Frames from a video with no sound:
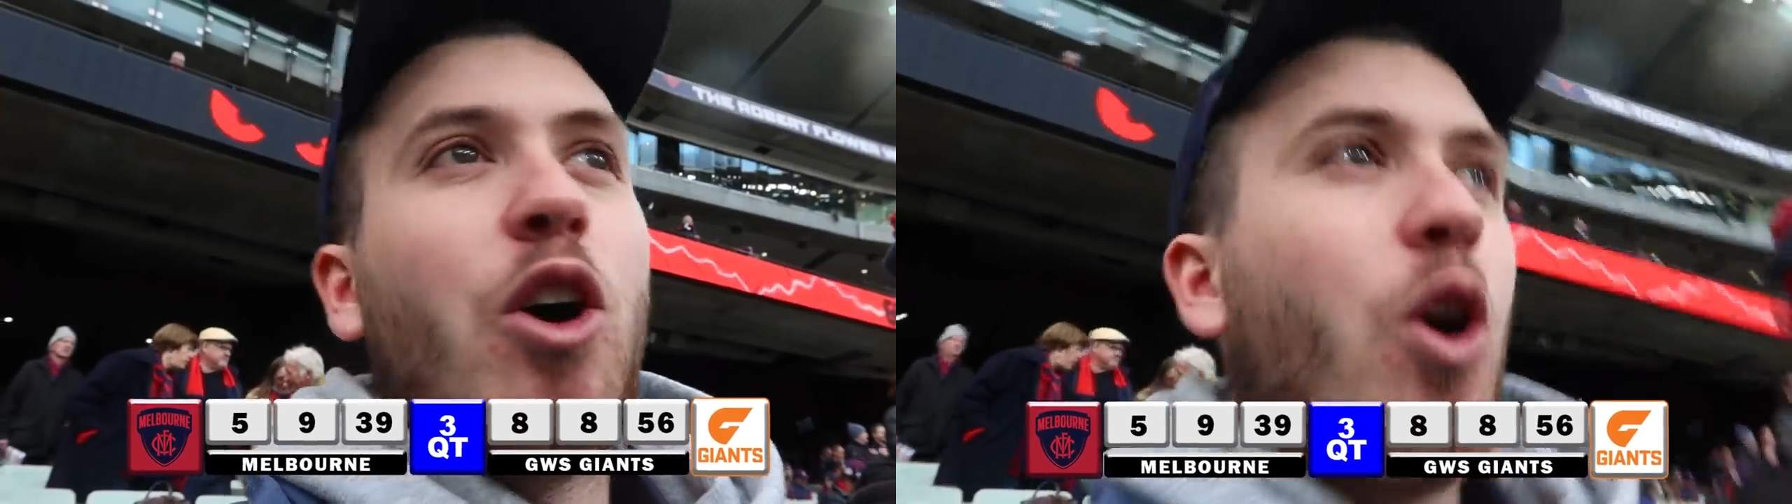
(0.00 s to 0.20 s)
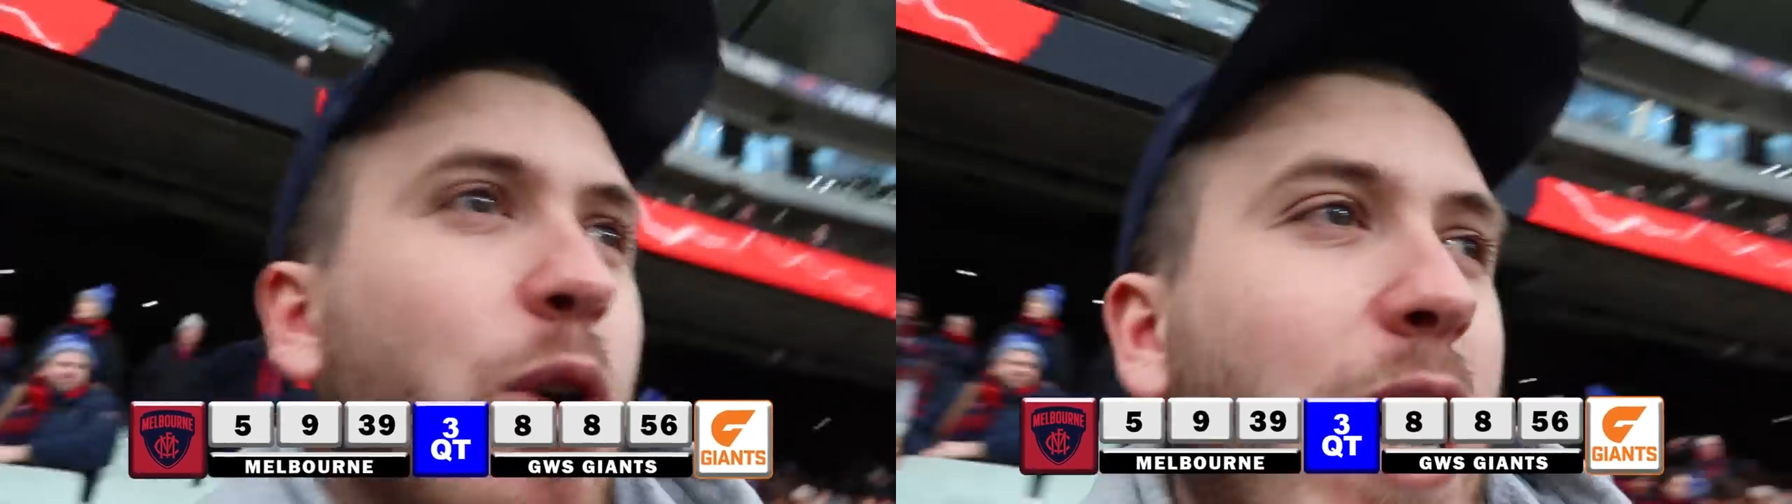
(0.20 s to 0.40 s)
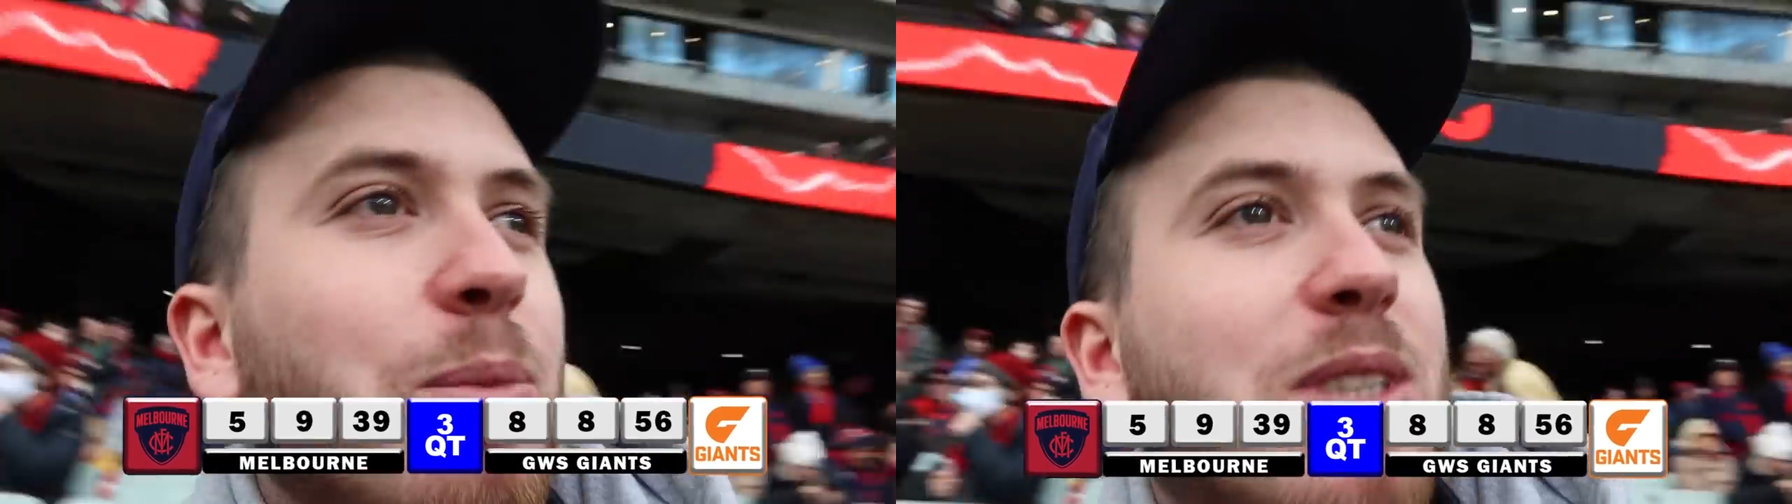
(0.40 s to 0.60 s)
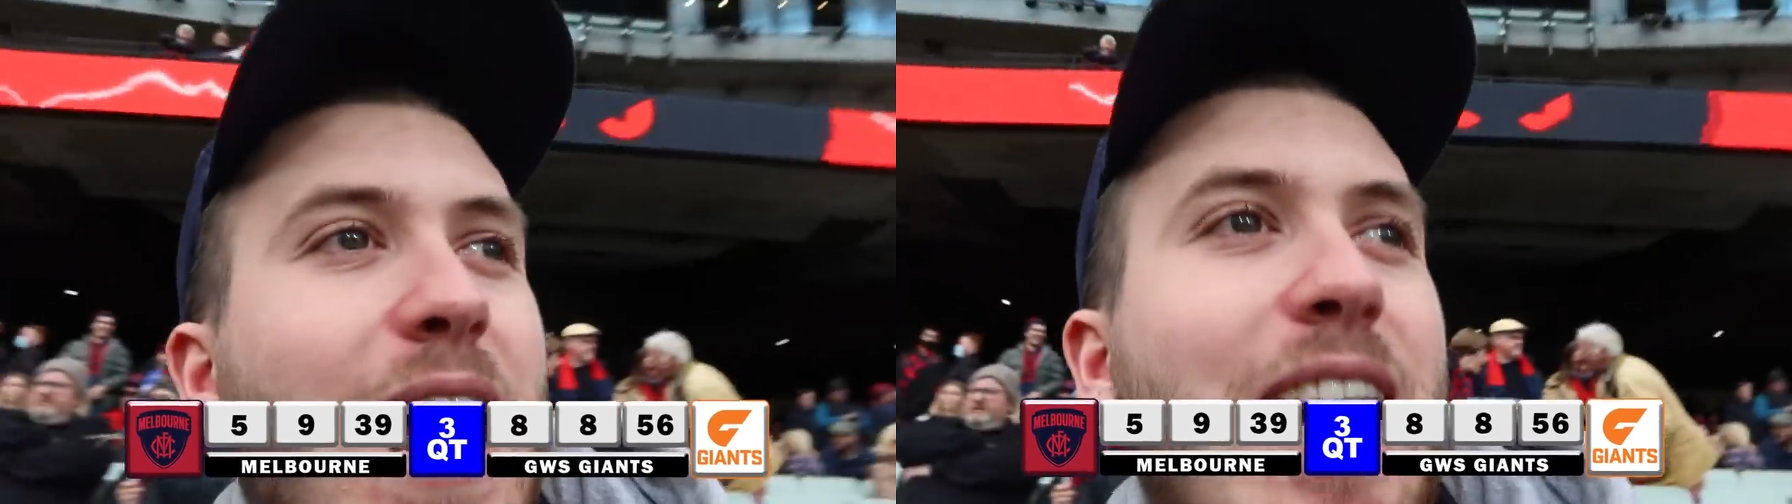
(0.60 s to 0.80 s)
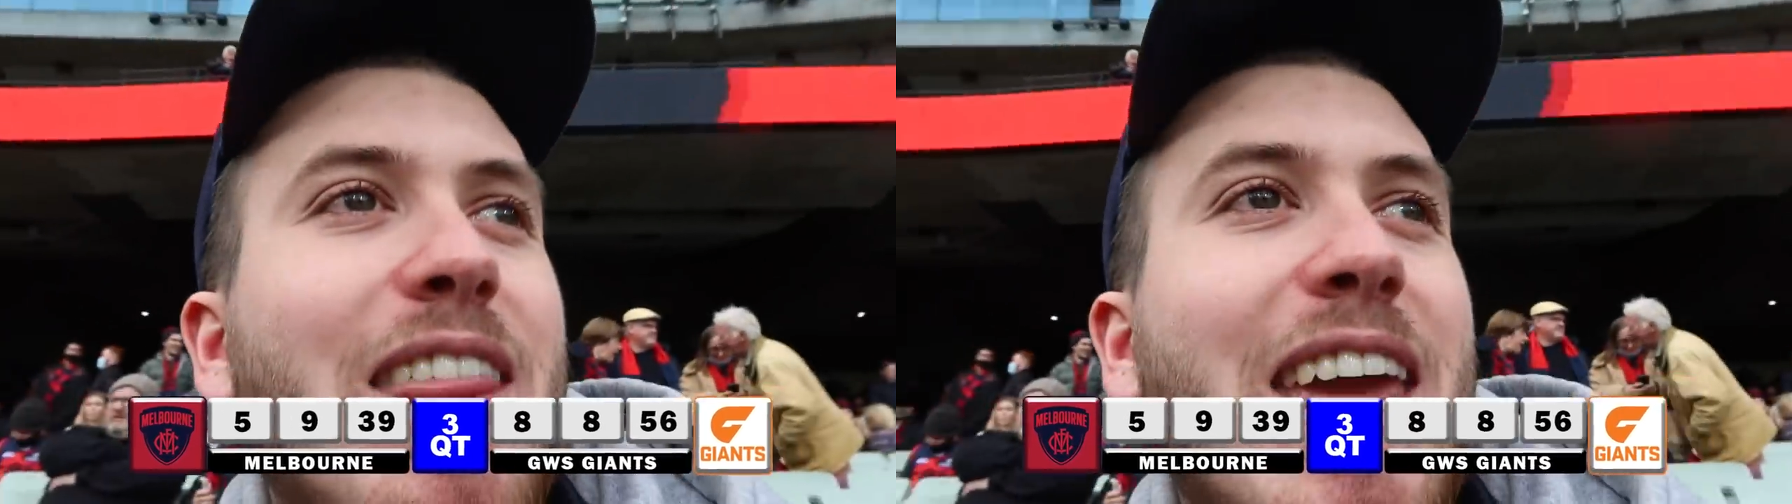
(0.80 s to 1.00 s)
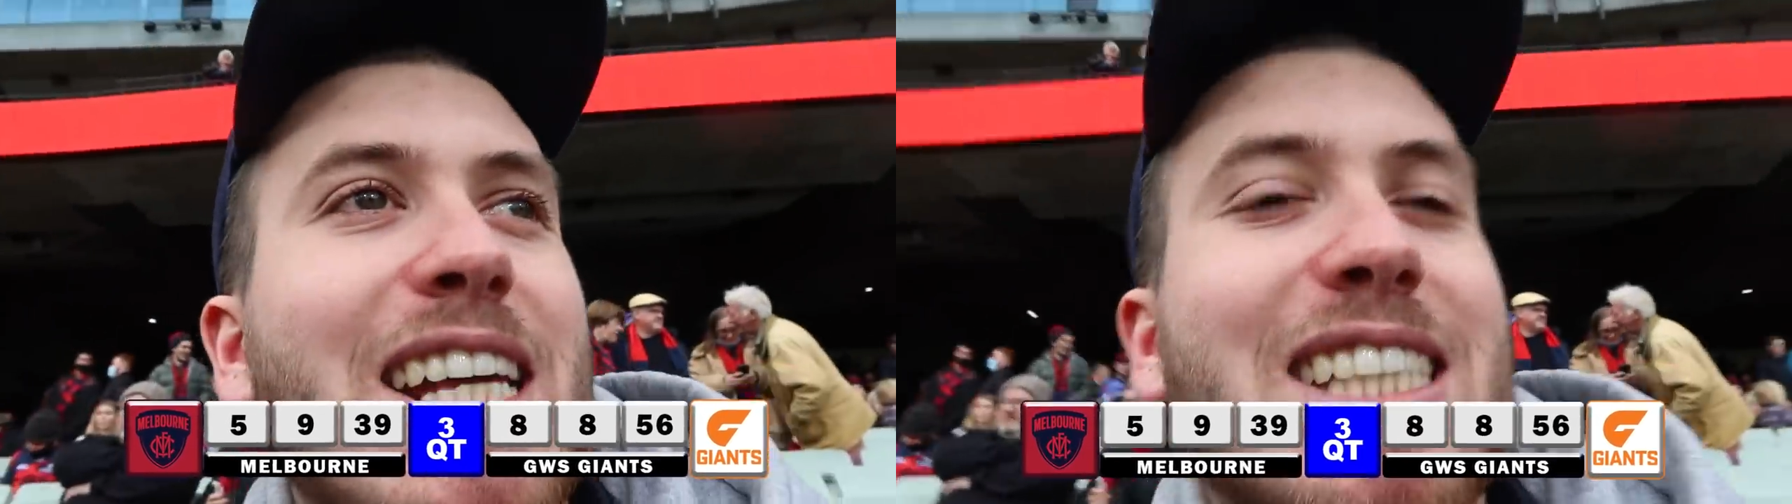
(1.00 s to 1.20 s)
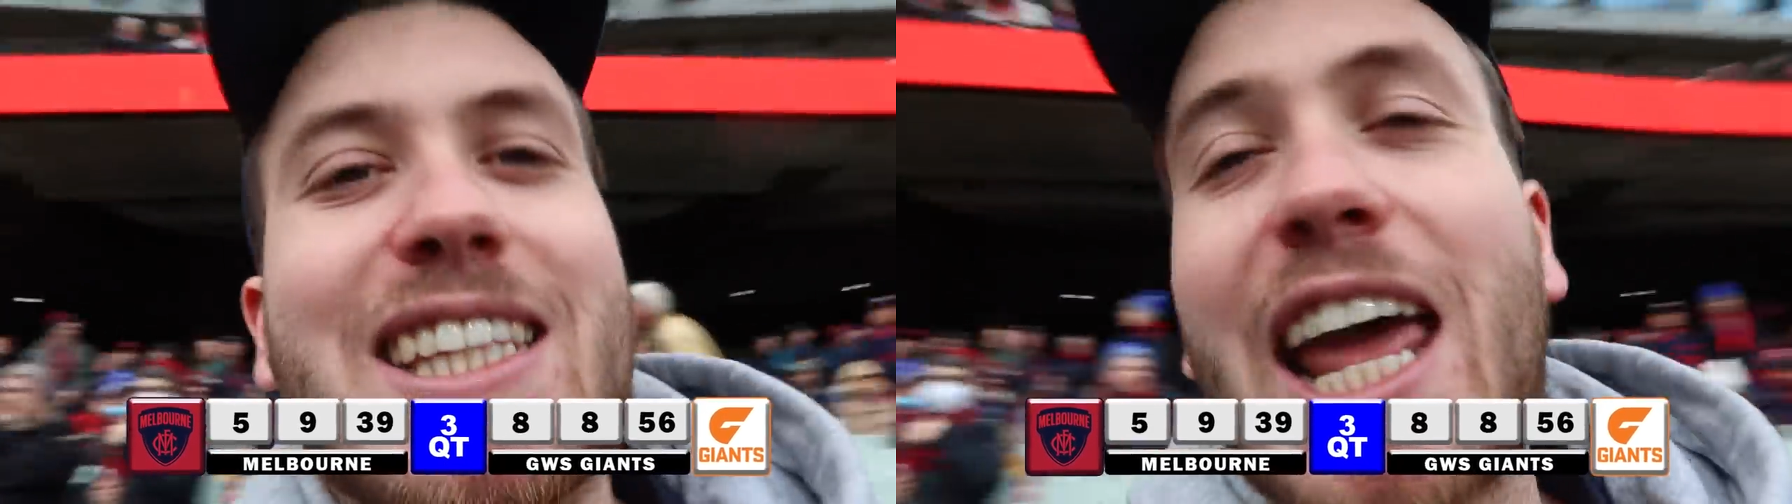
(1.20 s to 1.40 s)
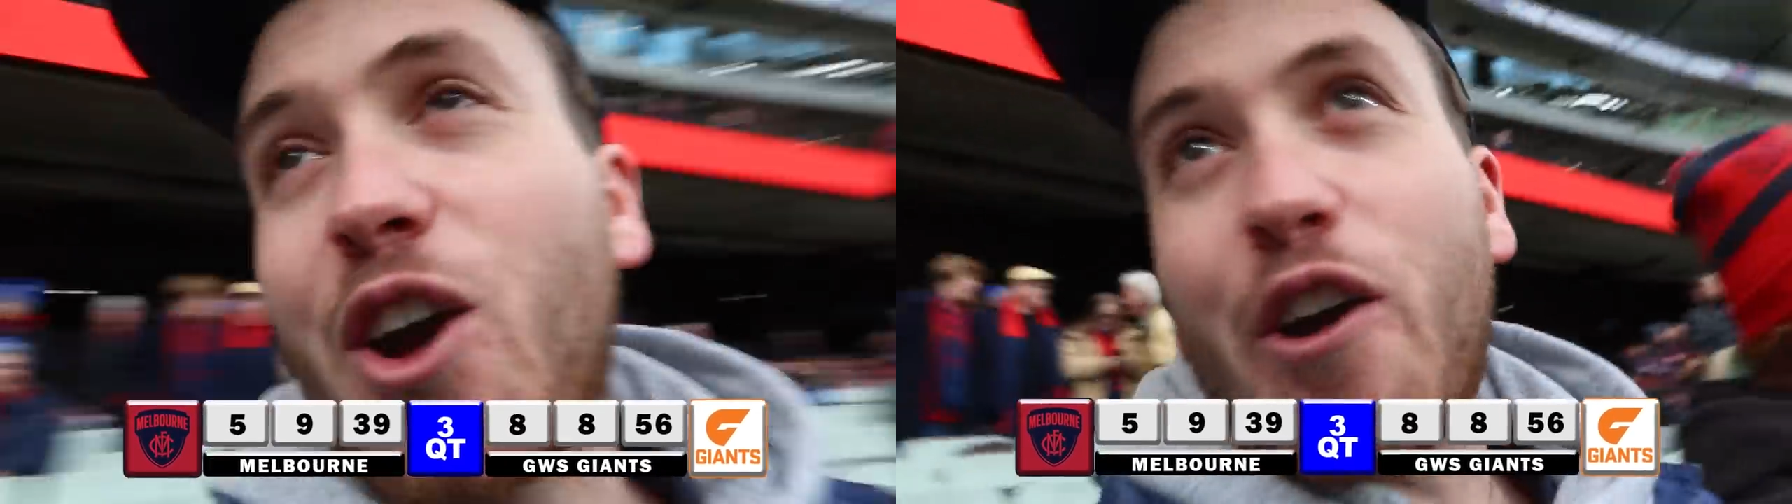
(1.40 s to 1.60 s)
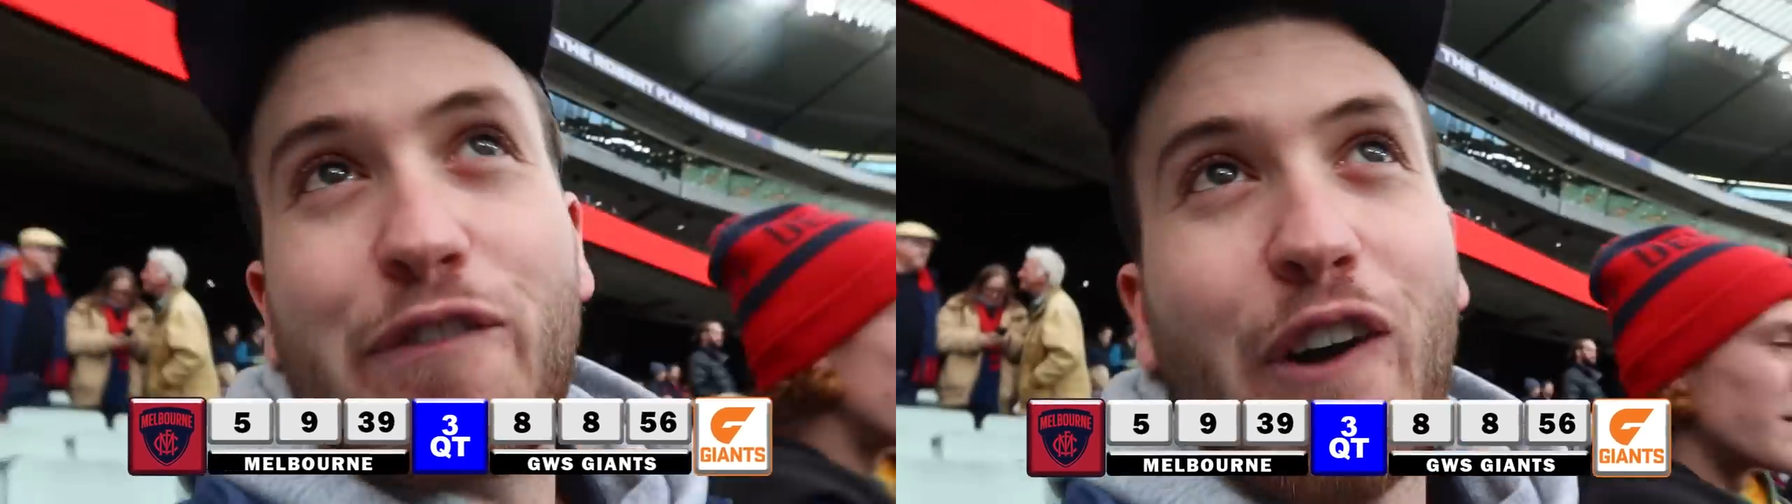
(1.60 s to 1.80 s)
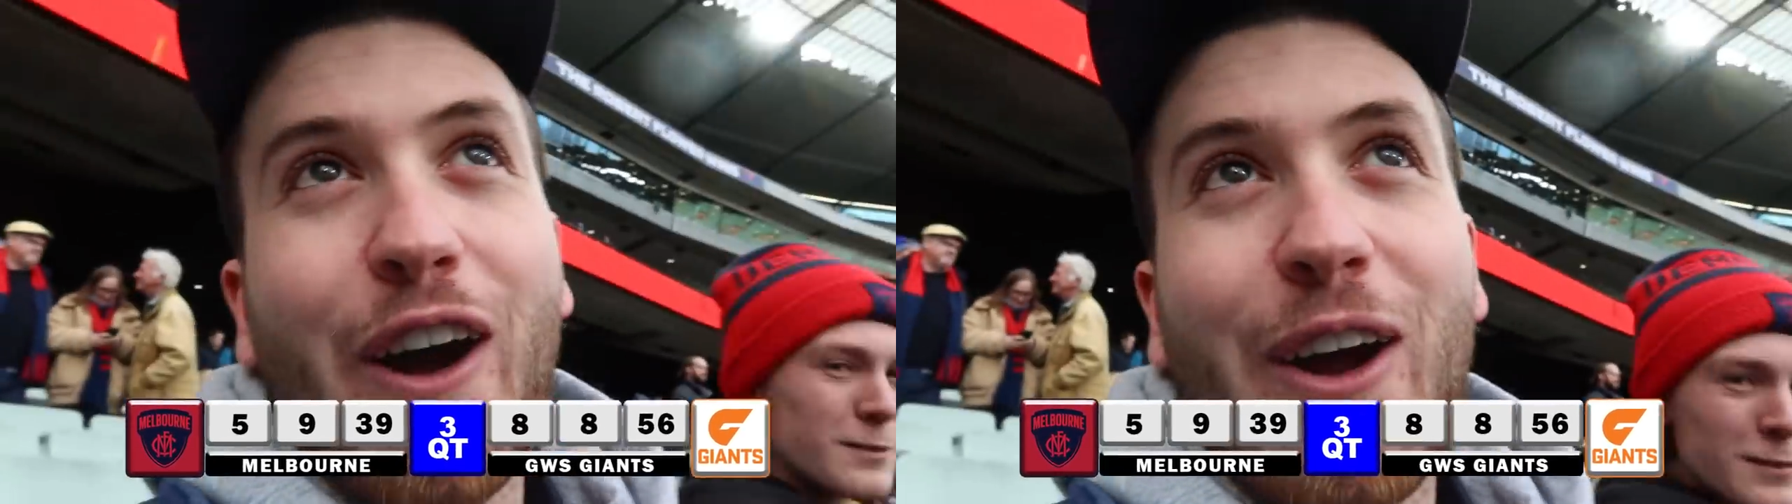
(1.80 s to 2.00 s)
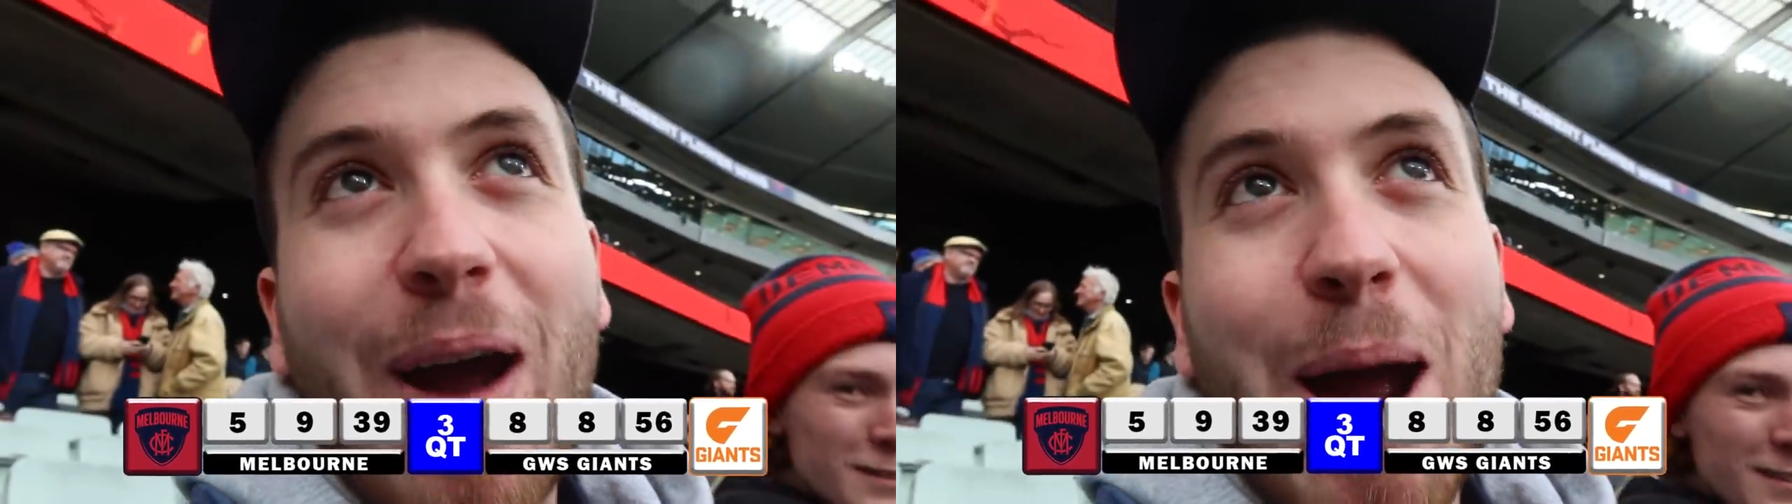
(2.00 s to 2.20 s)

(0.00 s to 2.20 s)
All comes down to this. They got to fire